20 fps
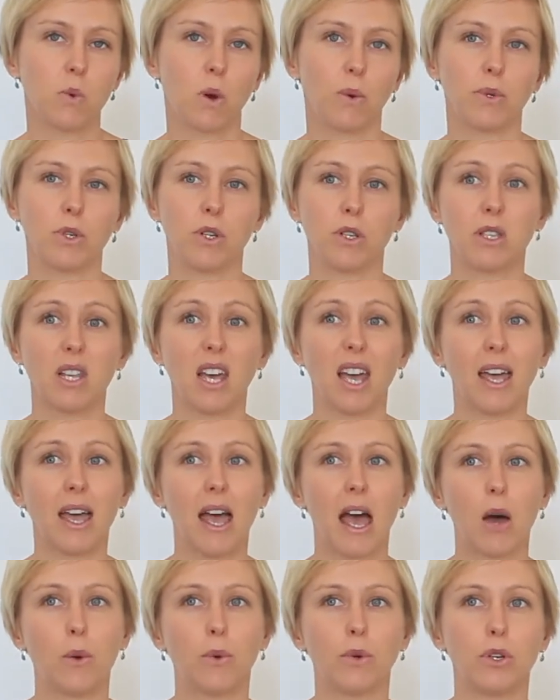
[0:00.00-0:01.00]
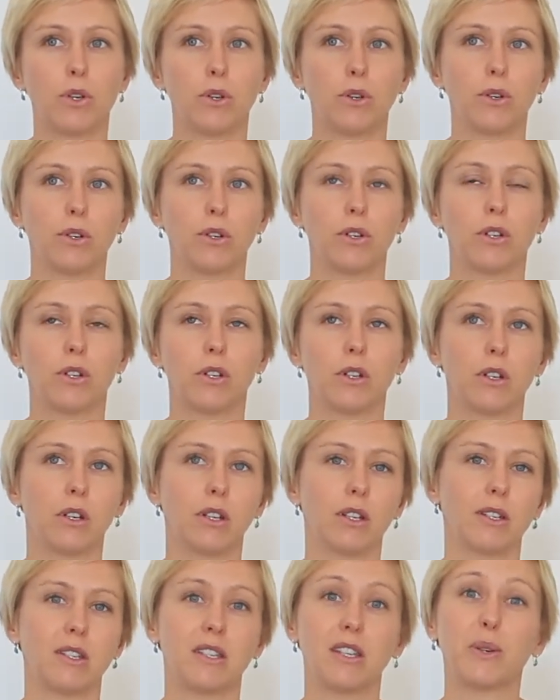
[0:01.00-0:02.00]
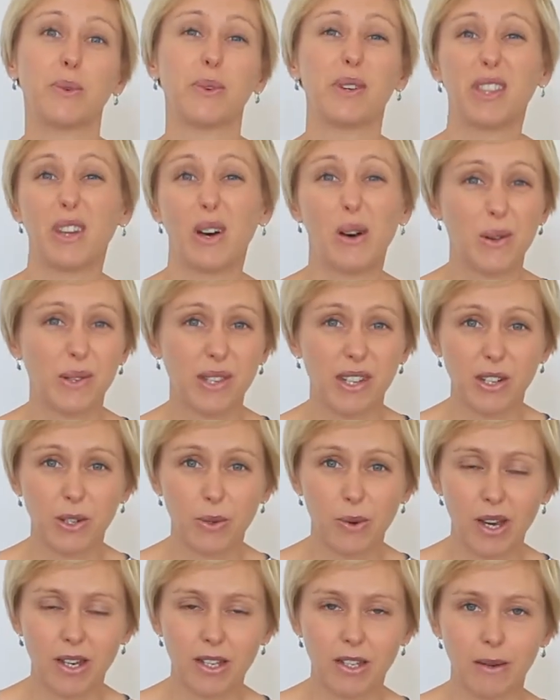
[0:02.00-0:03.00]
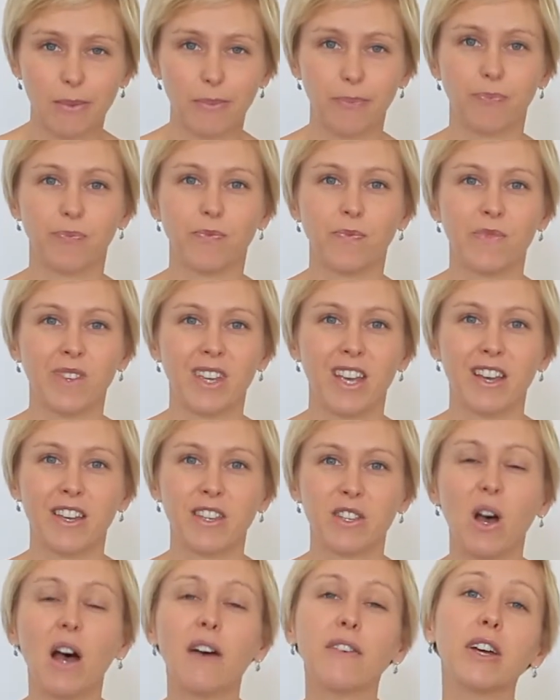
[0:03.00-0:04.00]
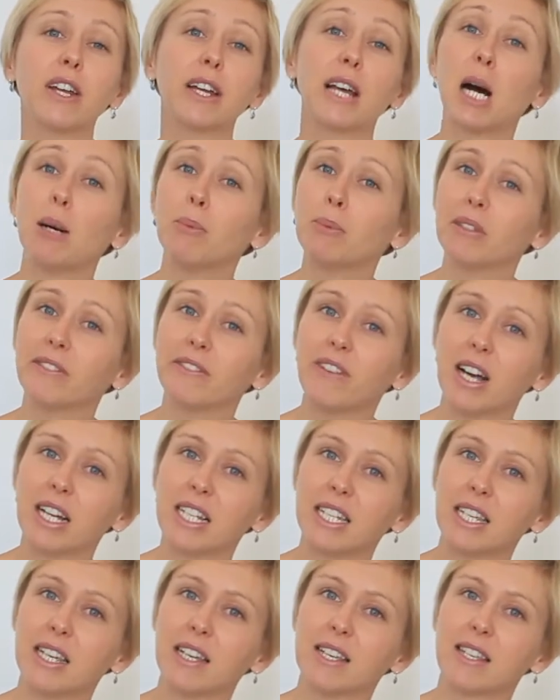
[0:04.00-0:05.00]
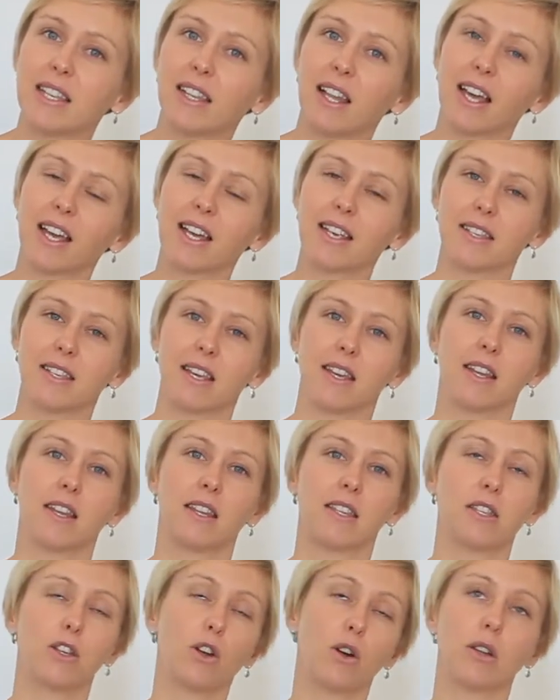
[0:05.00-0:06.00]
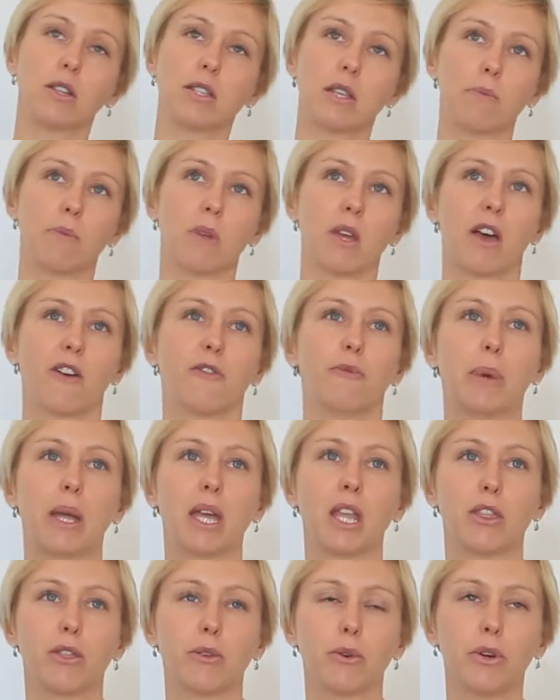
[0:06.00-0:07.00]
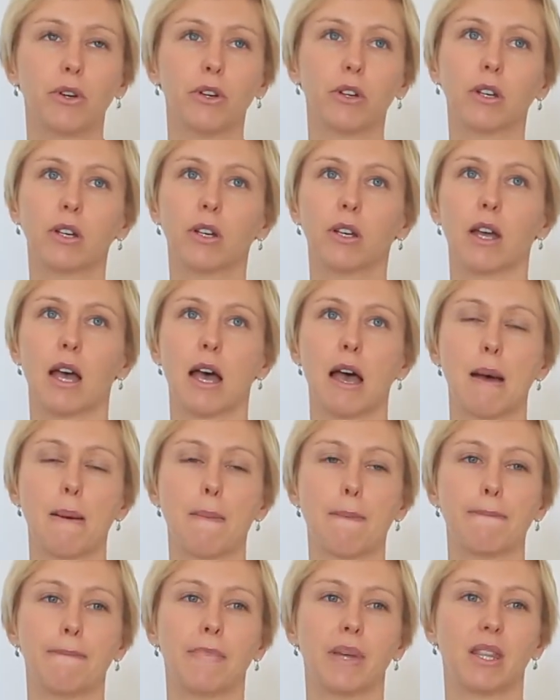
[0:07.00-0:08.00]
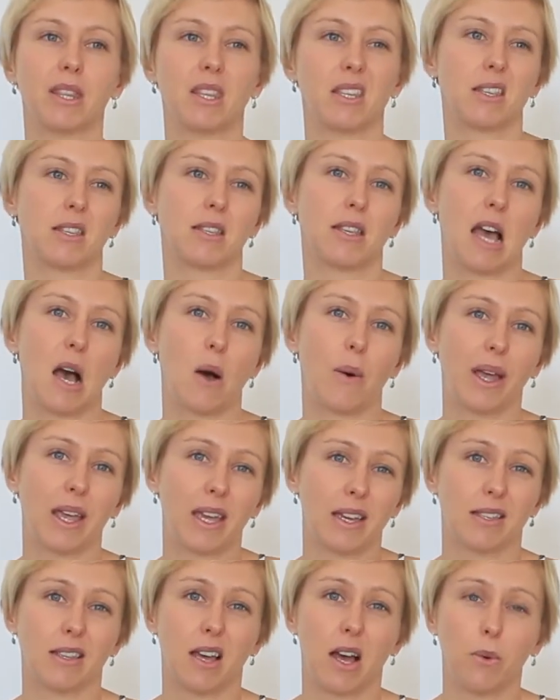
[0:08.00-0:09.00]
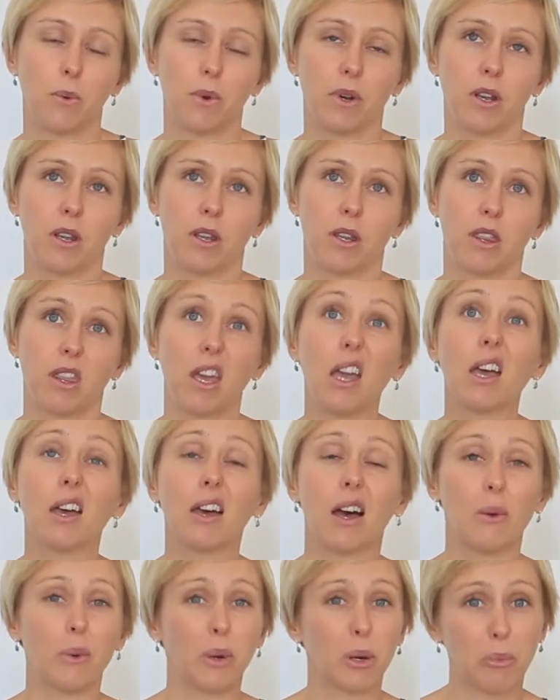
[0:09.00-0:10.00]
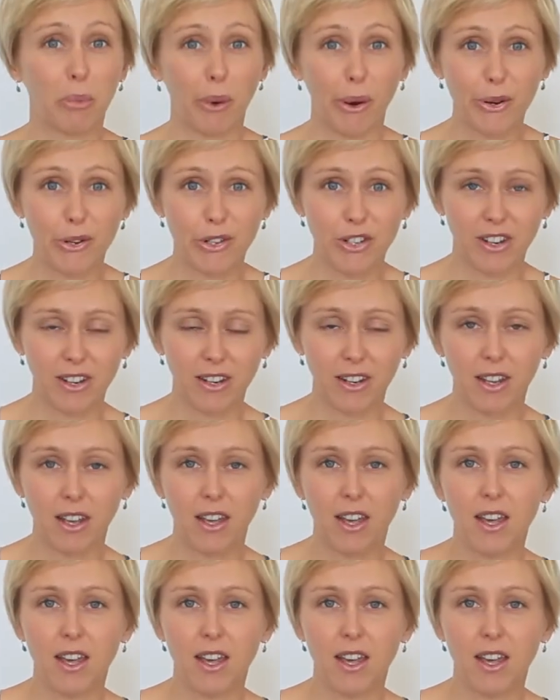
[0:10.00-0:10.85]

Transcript: What would you say? How would you deal with the whole situation? So I've got a couple of ideas and like I said, it's not something I've been through, um, but this is how I guess I would think I would approach it.